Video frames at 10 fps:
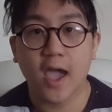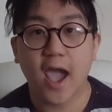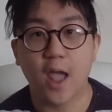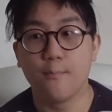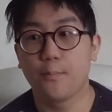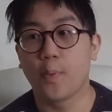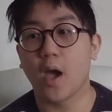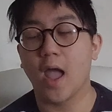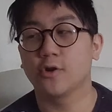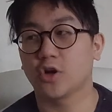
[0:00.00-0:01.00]
And,
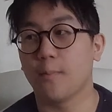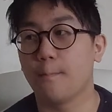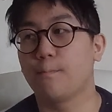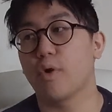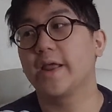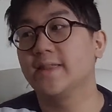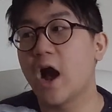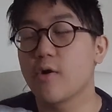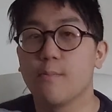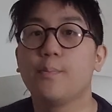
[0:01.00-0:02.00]
and trying to break down and